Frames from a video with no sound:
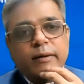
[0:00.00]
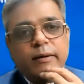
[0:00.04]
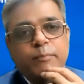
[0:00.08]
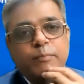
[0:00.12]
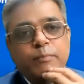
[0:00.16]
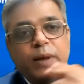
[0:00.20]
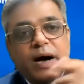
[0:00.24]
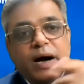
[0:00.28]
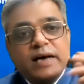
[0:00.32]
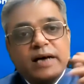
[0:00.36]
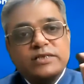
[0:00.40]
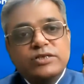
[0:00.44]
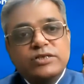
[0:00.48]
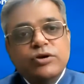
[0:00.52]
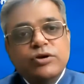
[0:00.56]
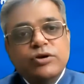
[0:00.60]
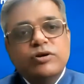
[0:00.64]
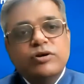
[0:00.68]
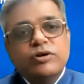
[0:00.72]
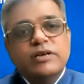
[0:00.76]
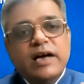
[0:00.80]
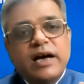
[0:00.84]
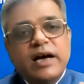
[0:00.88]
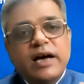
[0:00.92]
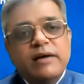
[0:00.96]
pass your
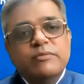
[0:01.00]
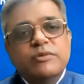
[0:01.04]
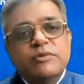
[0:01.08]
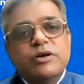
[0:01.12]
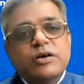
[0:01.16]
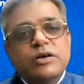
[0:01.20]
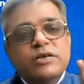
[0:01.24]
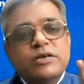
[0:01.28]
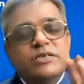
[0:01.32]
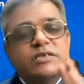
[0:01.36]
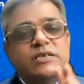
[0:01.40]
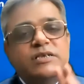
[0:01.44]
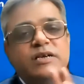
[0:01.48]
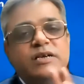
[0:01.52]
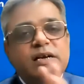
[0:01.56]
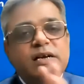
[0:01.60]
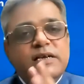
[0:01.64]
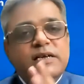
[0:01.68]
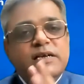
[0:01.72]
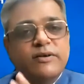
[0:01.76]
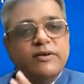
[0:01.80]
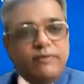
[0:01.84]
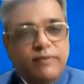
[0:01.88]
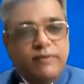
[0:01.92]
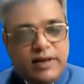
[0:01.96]
time
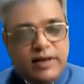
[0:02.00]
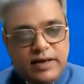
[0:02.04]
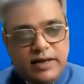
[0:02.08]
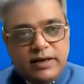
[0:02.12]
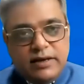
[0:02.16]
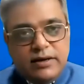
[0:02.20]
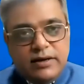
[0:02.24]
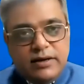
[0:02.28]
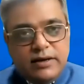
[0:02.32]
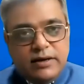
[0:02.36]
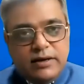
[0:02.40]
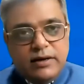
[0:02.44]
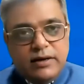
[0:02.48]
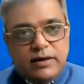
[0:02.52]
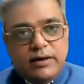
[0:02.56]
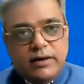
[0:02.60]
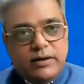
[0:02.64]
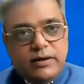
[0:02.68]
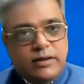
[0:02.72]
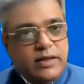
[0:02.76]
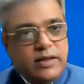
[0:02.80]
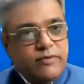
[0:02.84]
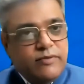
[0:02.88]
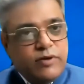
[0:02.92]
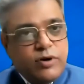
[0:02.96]
constructively.
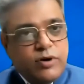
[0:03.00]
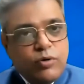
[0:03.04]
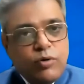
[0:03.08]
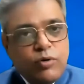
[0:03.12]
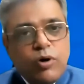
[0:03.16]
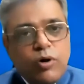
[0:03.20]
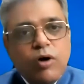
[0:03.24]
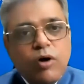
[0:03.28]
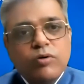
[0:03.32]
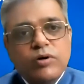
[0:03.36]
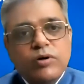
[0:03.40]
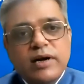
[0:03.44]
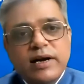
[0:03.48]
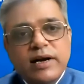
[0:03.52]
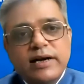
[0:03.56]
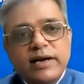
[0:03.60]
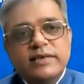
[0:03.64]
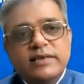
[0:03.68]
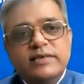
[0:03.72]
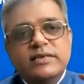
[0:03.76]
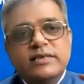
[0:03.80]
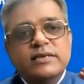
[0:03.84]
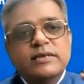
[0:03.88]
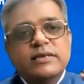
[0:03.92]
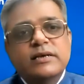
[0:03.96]
There were no
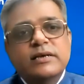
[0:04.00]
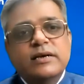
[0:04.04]
outlets.